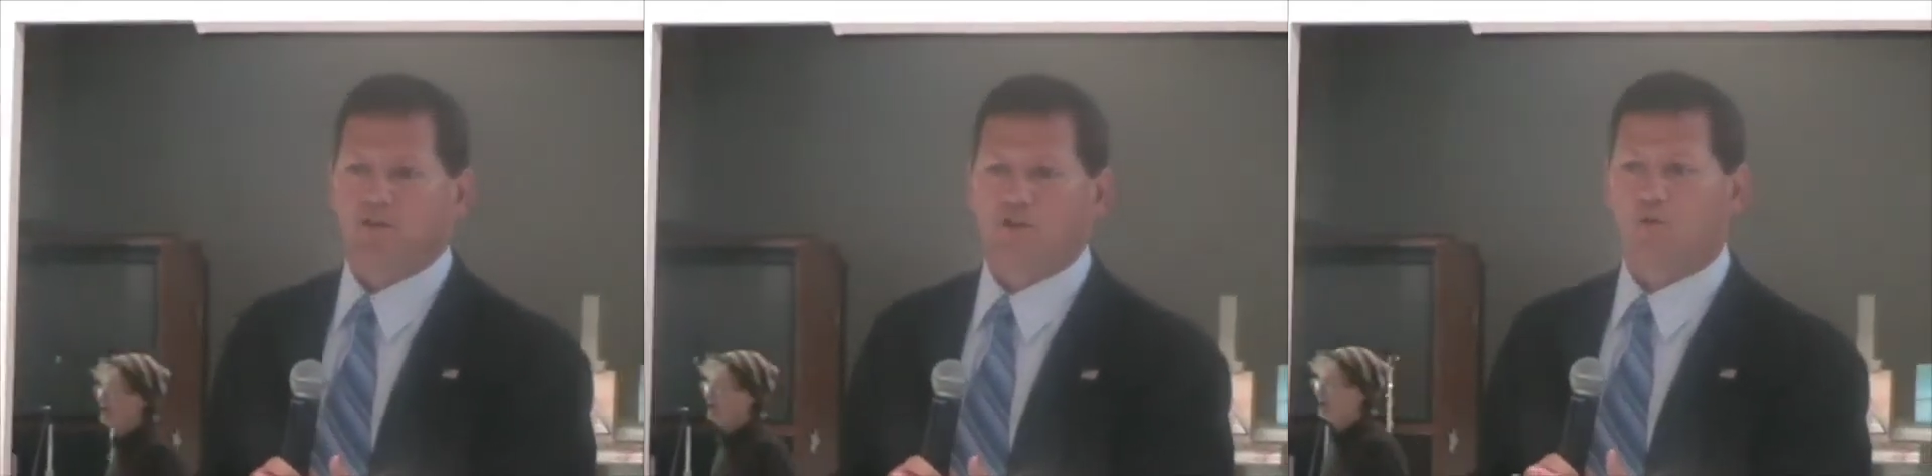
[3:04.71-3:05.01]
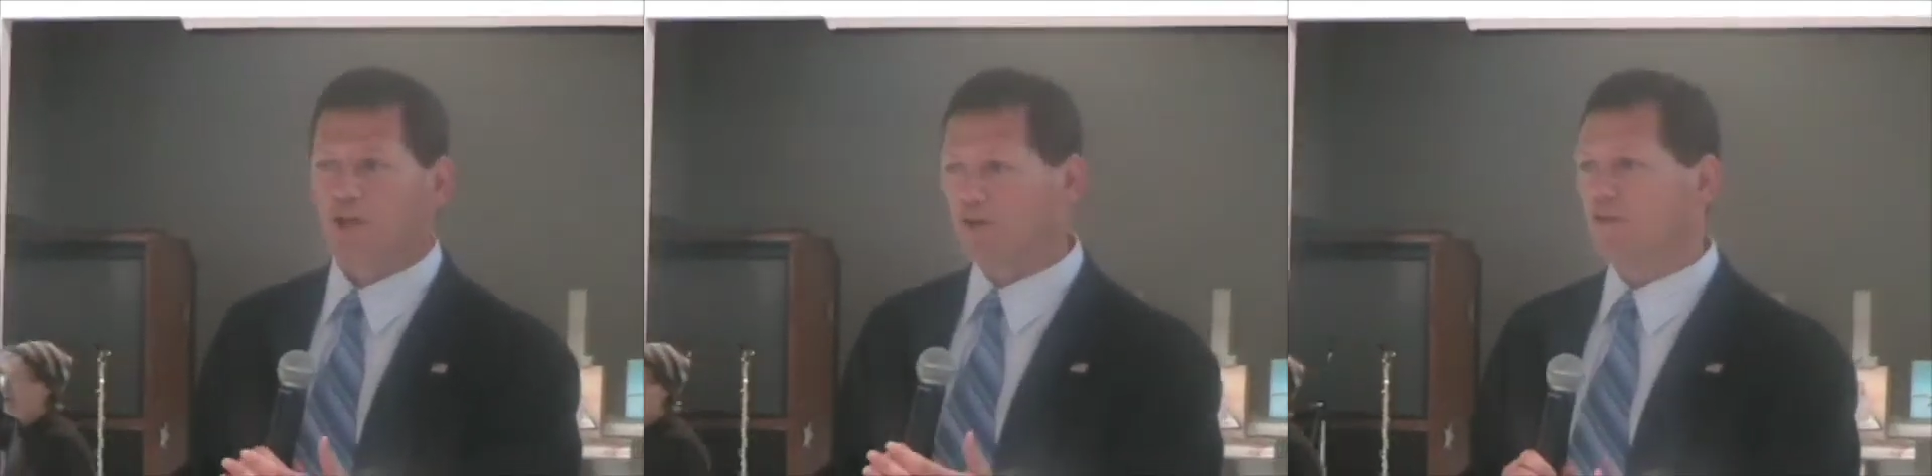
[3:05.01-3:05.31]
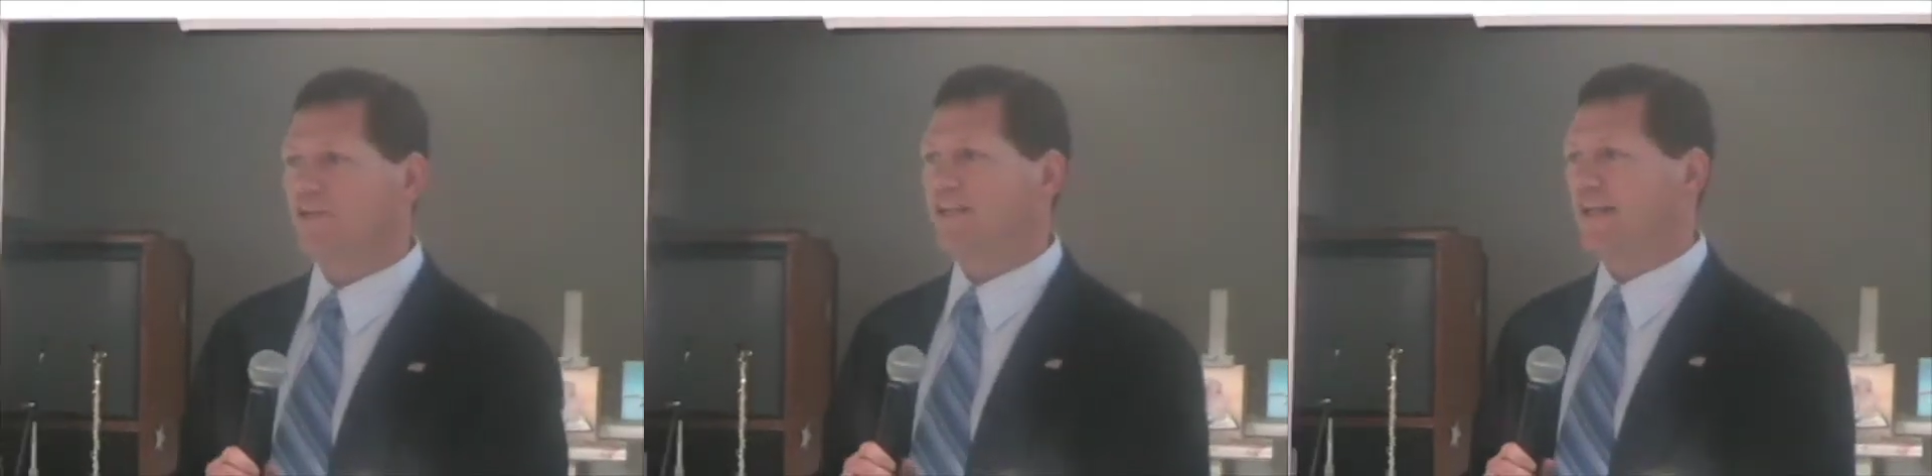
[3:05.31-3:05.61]
you can
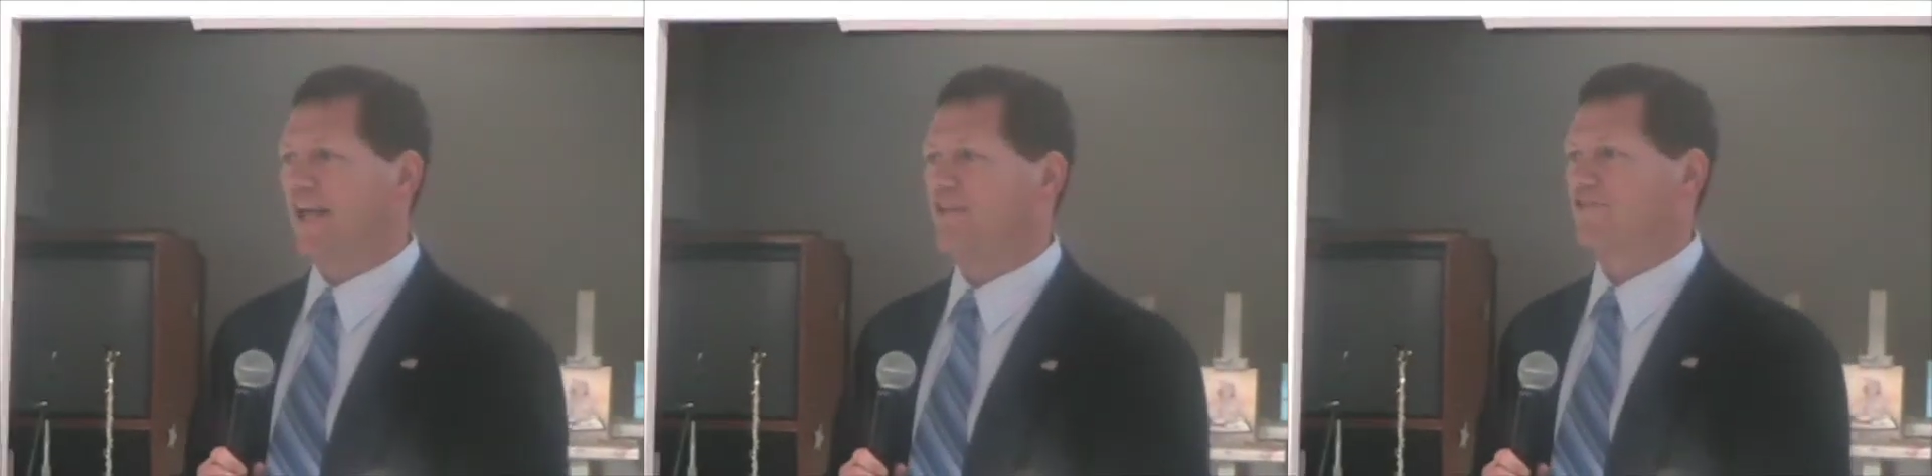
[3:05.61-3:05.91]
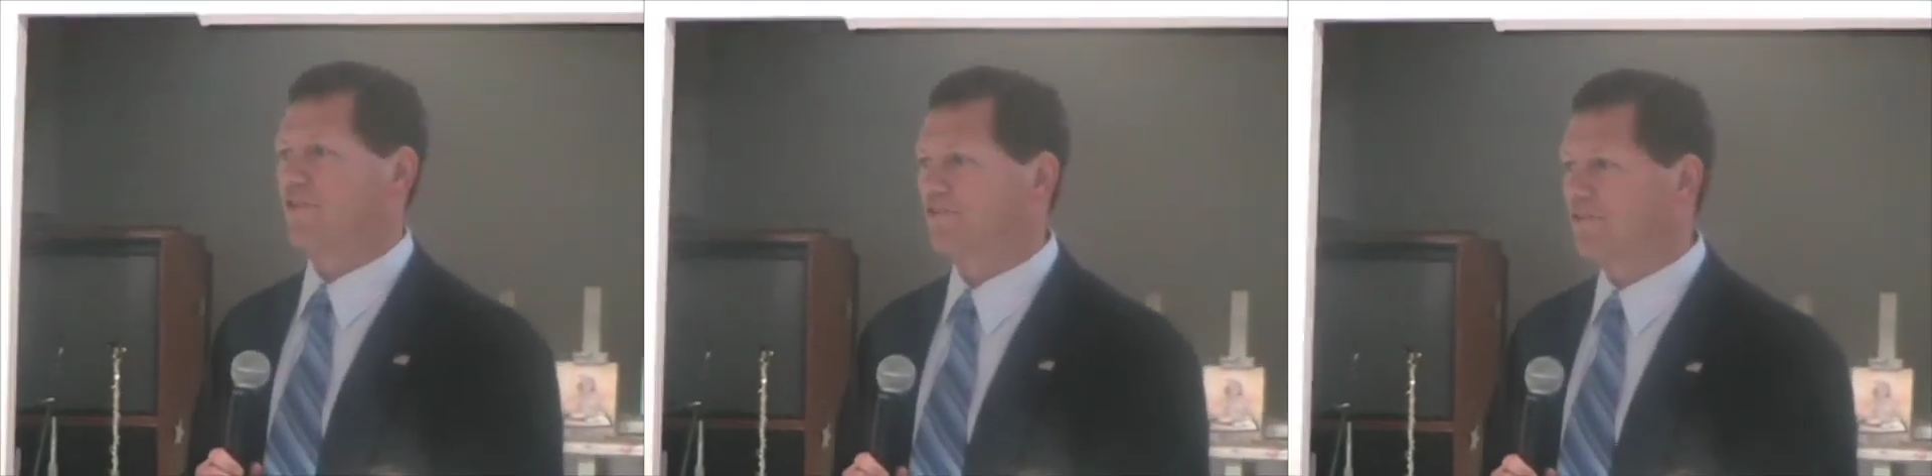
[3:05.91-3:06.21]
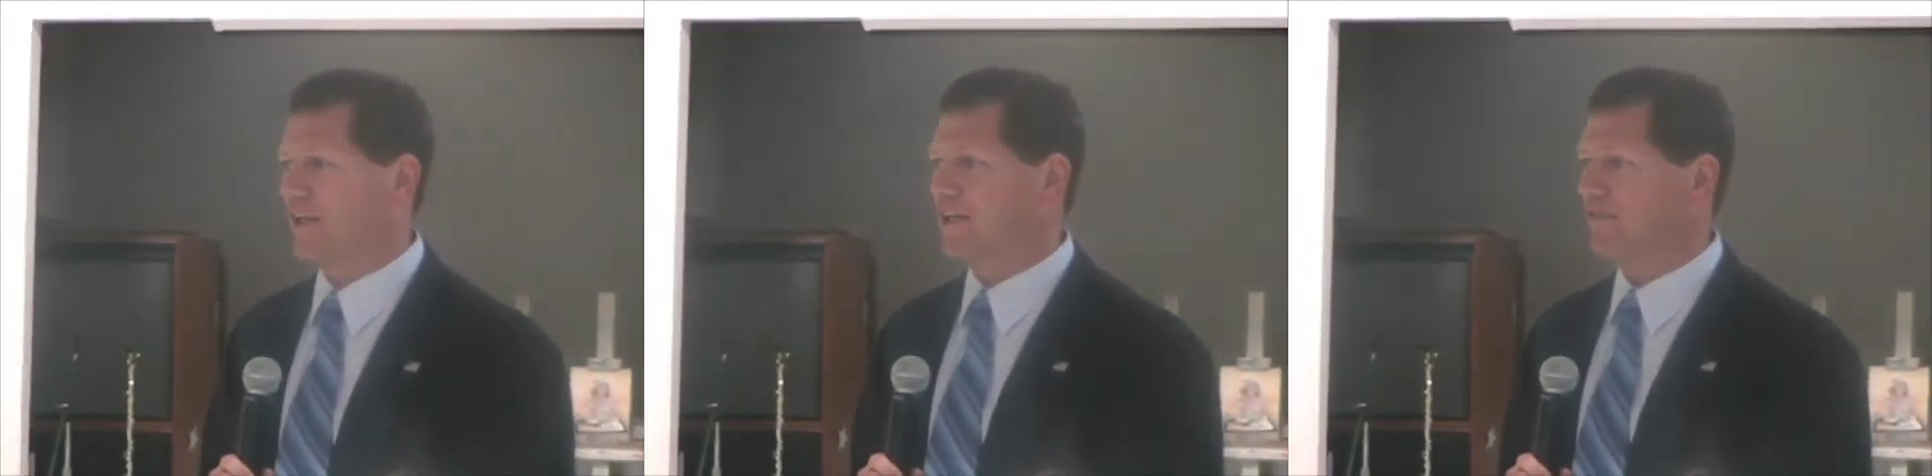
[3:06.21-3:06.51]
only gauge the
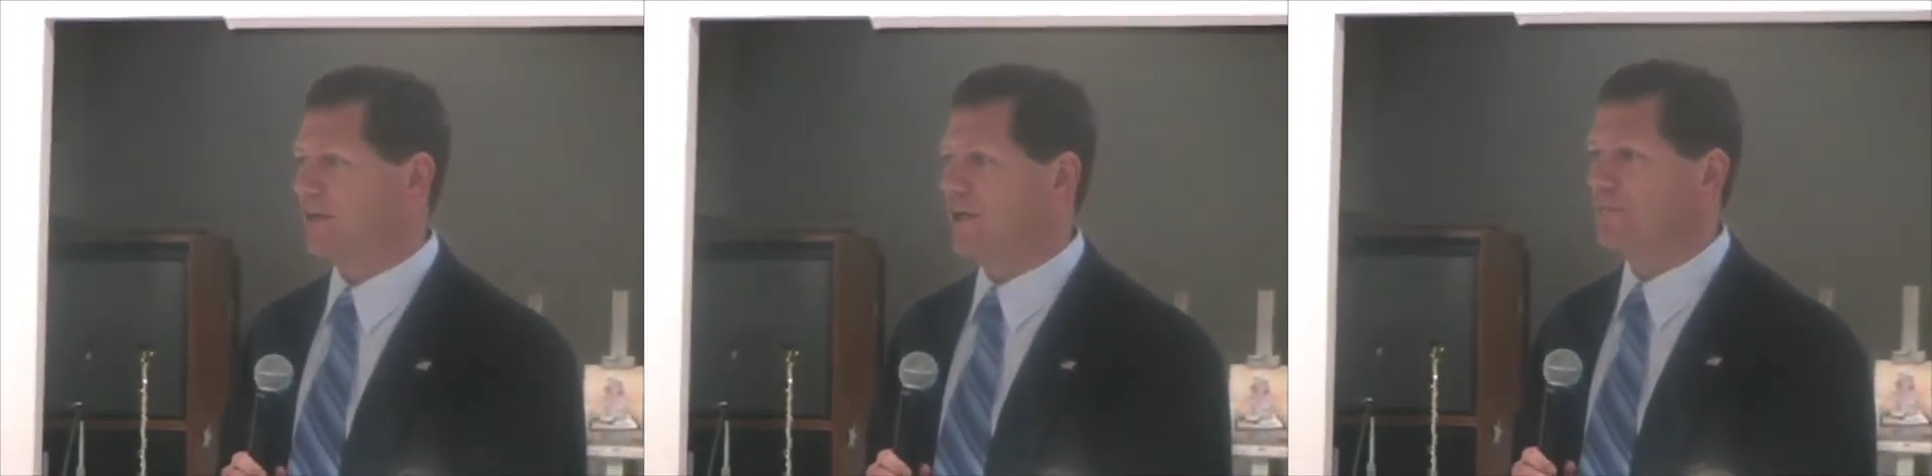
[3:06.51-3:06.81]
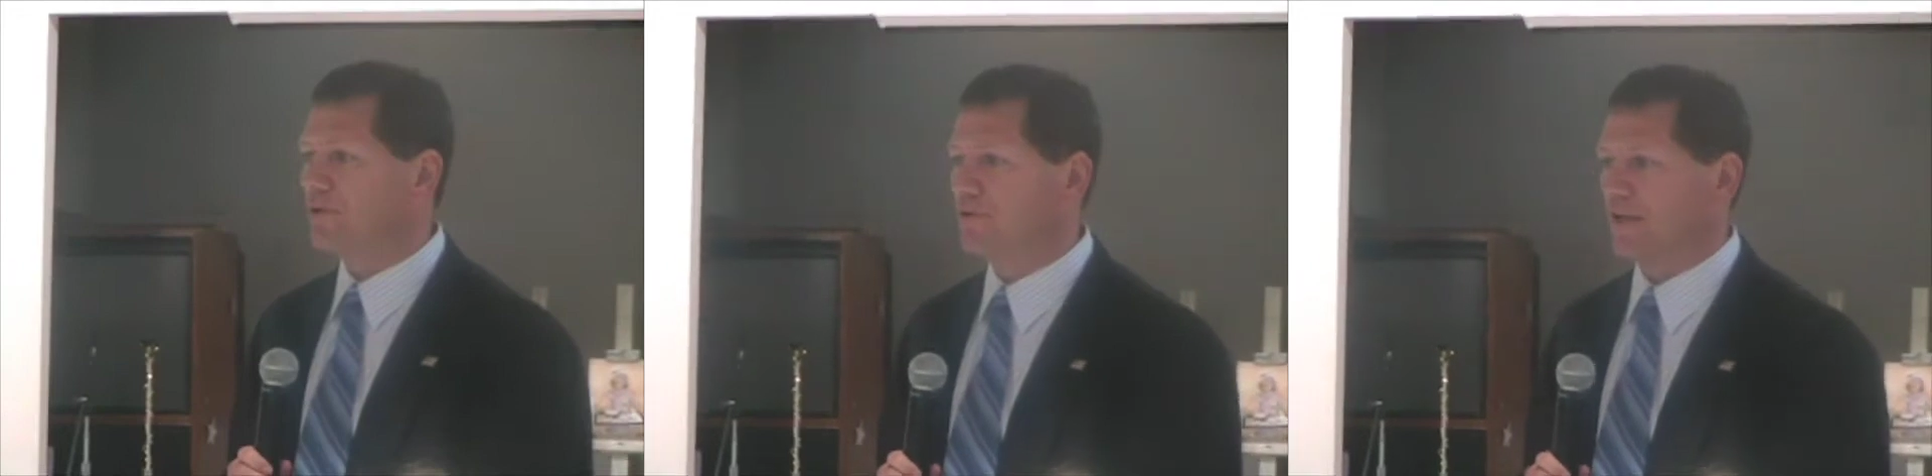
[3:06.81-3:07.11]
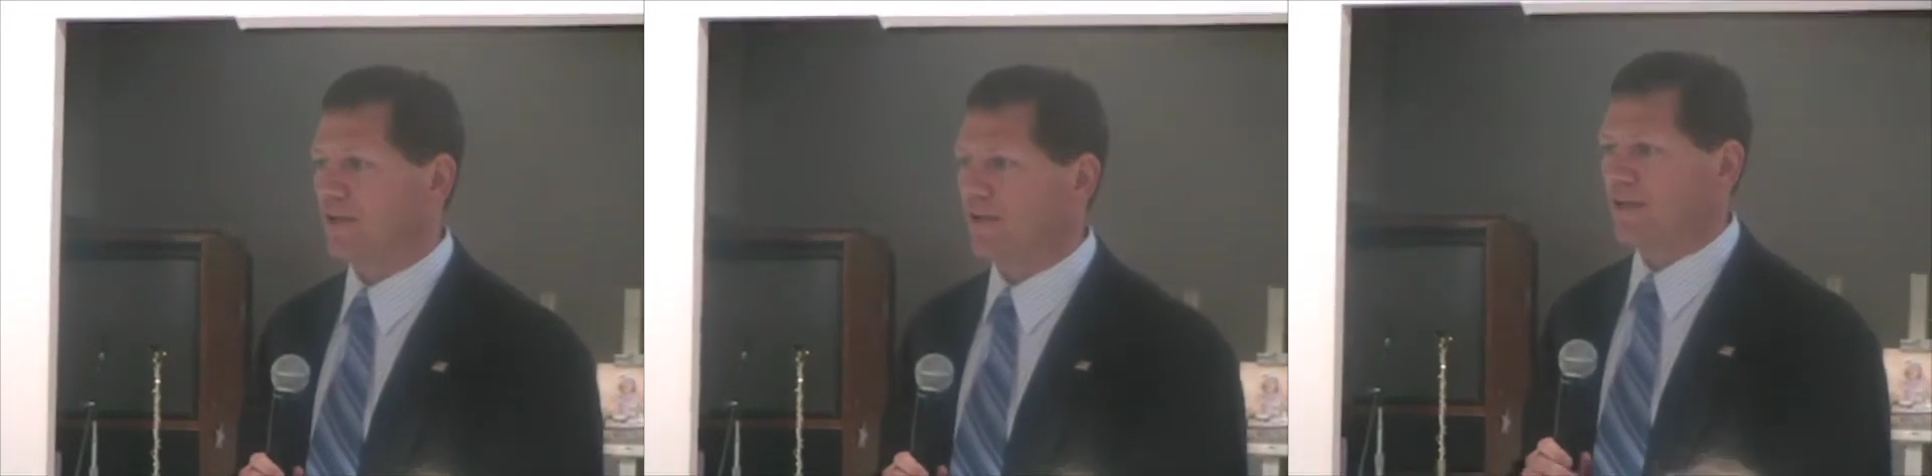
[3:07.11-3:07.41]
strength of a
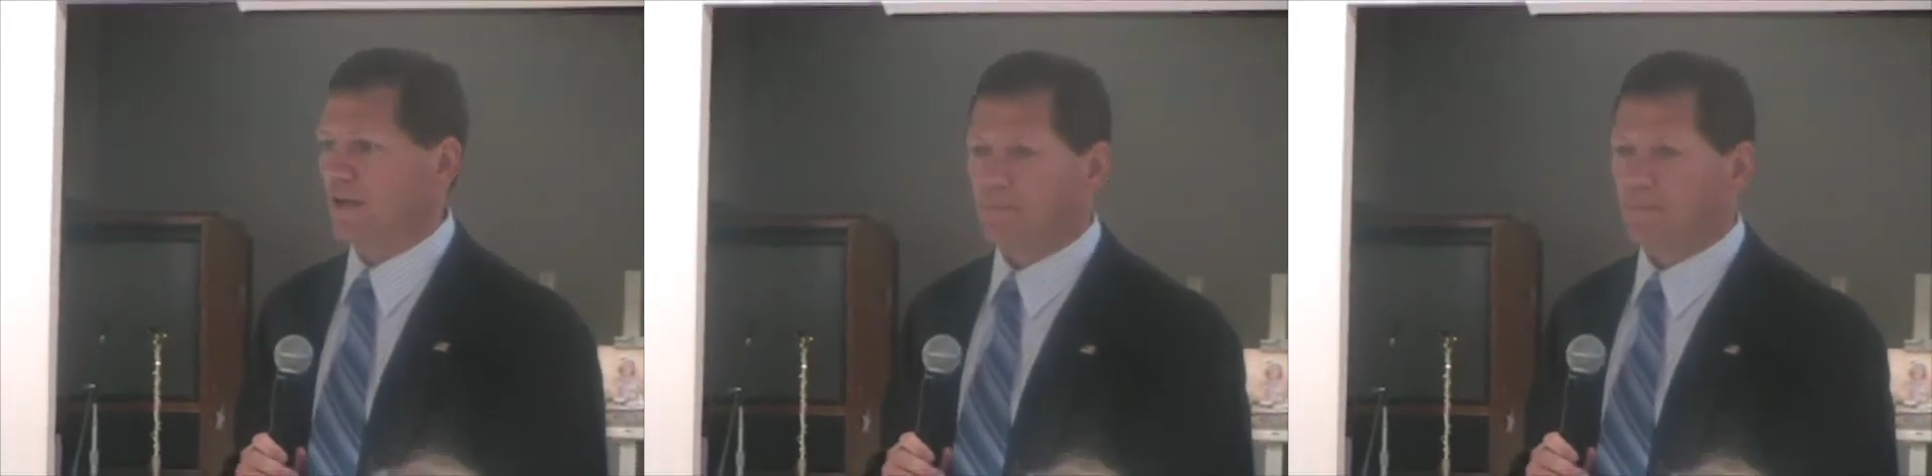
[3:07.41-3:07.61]
community